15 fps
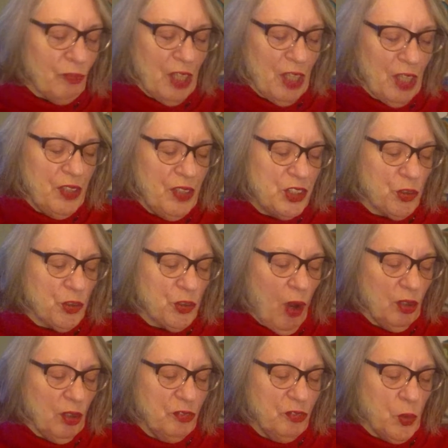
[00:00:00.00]
These are
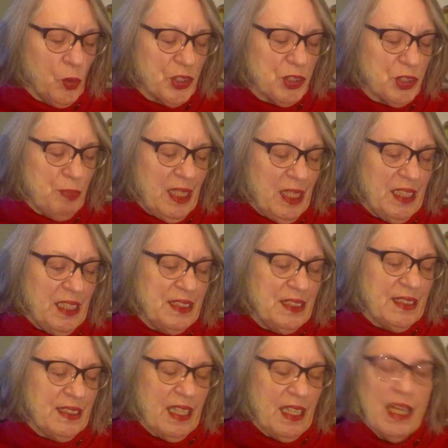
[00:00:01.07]
all, of course,
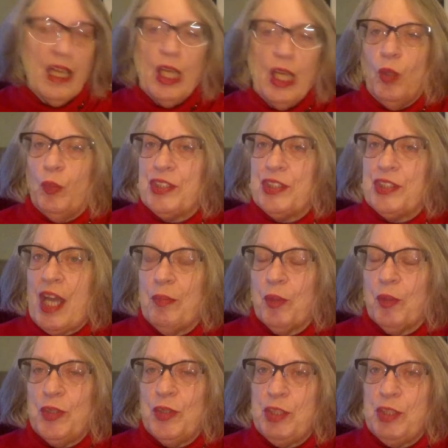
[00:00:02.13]
minis, which I'm
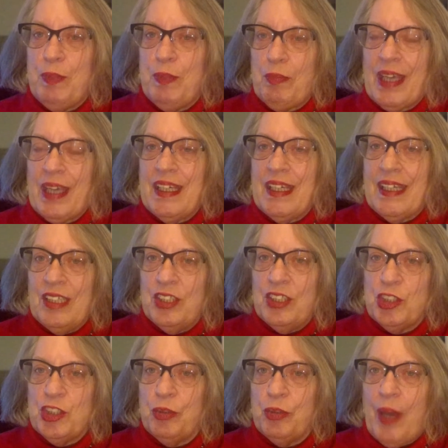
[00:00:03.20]
going to be making
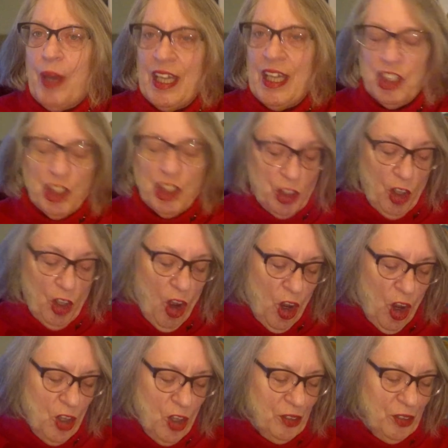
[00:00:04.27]
into a shawl.